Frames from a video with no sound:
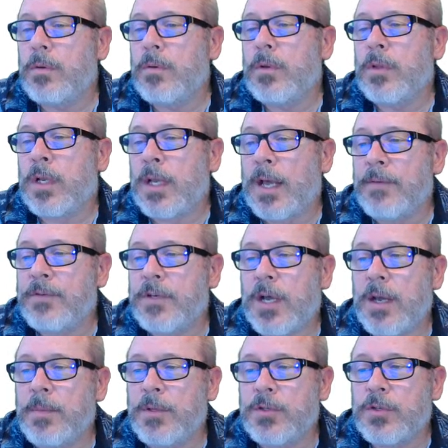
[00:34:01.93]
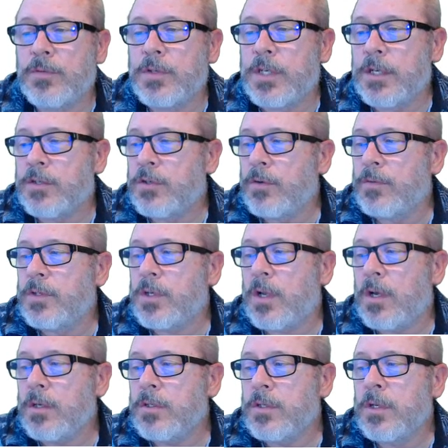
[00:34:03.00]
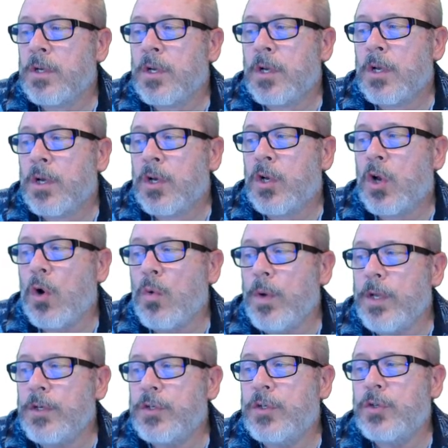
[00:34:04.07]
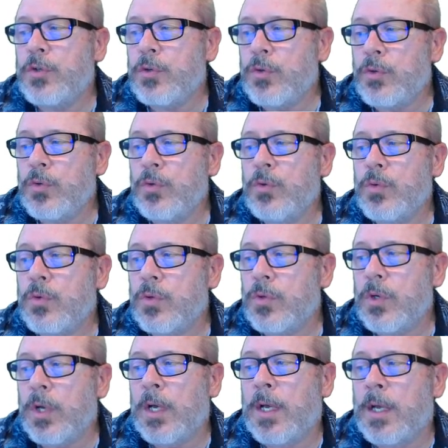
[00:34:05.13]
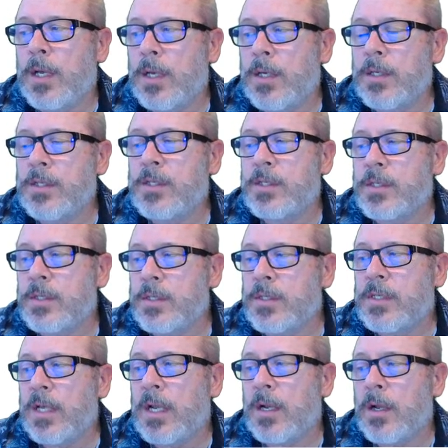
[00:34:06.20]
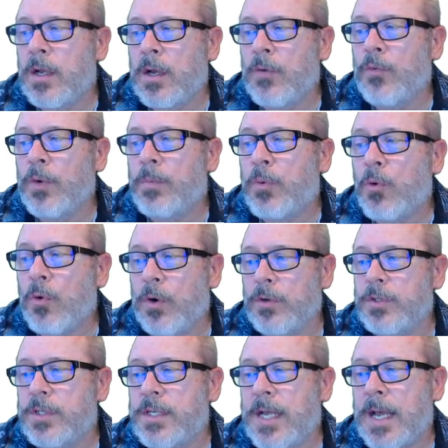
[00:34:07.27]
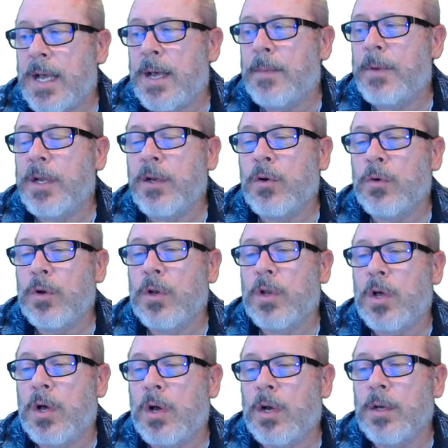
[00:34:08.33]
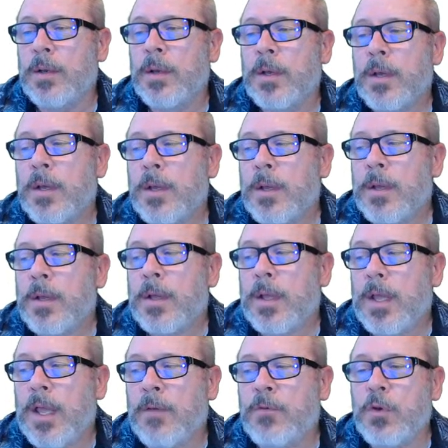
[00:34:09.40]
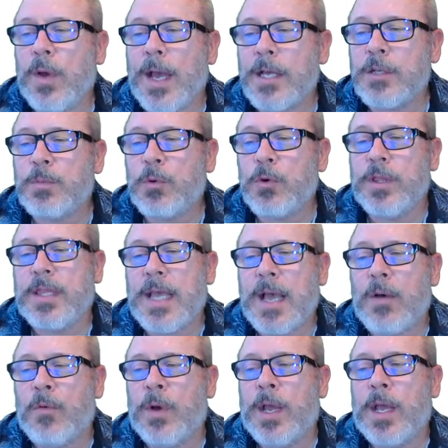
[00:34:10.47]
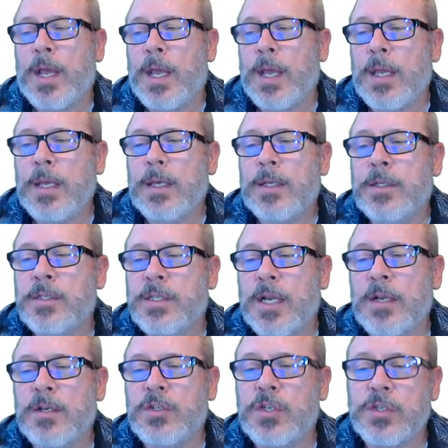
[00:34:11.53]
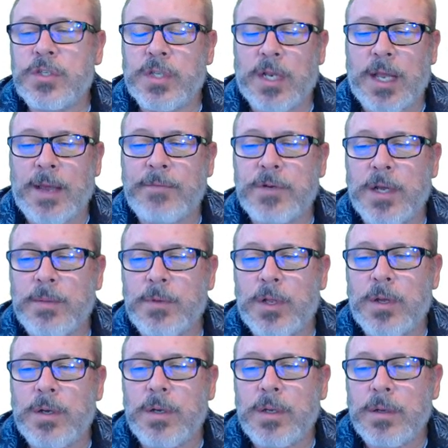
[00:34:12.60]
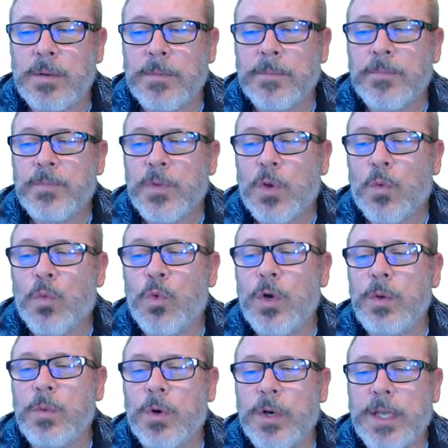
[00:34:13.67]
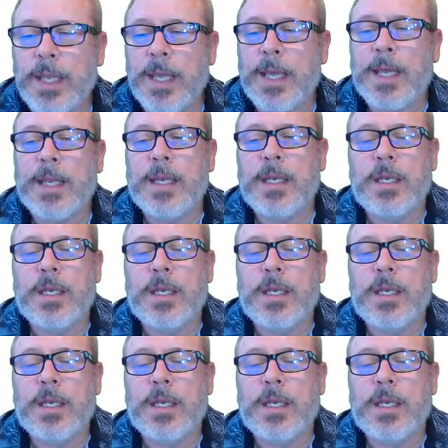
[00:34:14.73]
the lifetime and Service Desk service logs, go into Reports tab and go to Log. If you export that way, instead of just the lifetime log, we will get